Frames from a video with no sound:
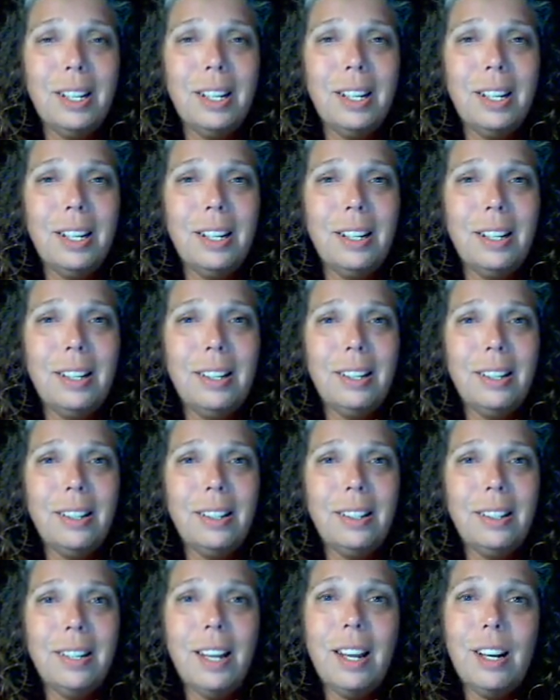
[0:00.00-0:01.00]
and
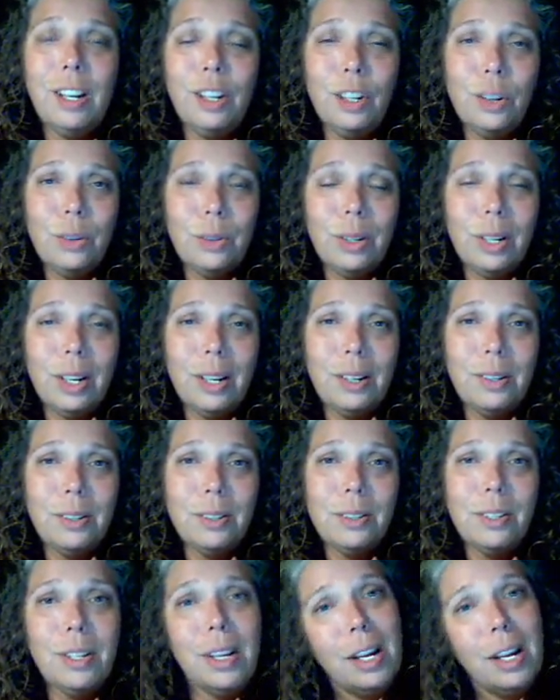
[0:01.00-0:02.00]
getting your
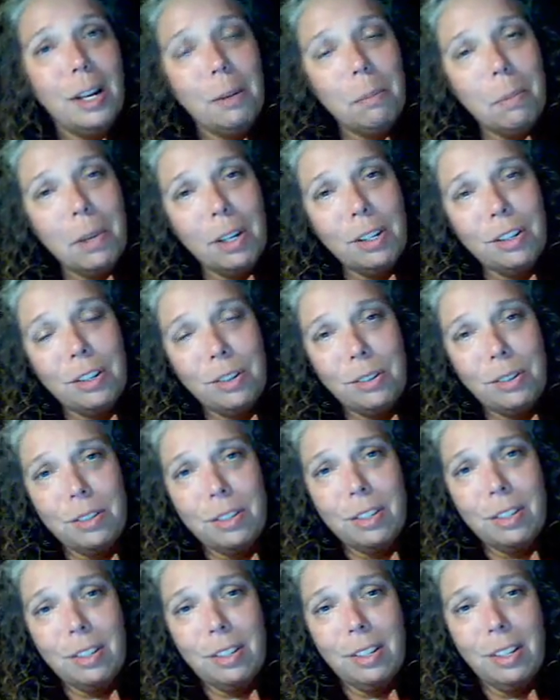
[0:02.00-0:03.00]
letters and getting
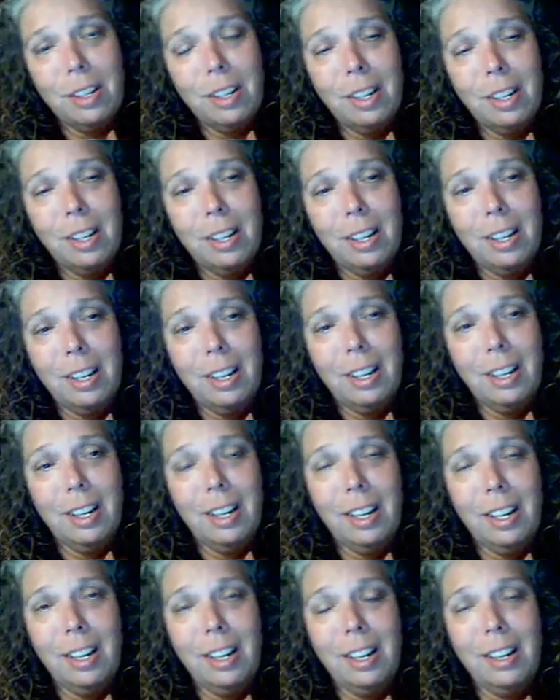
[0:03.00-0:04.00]
pictures.
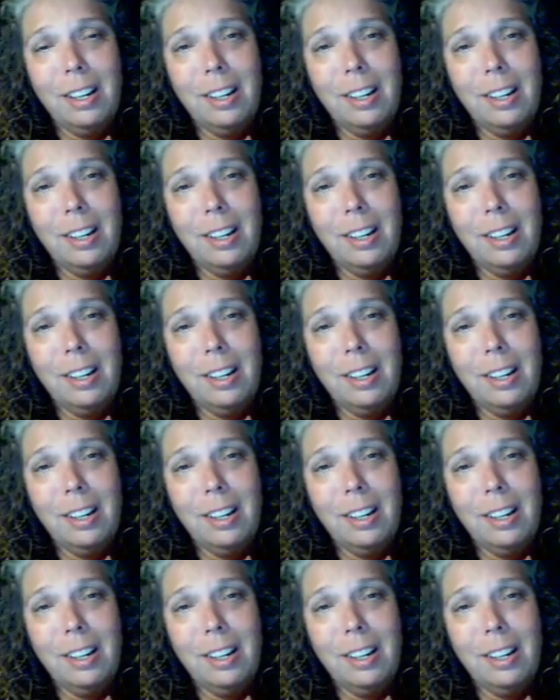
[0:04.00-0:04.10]
And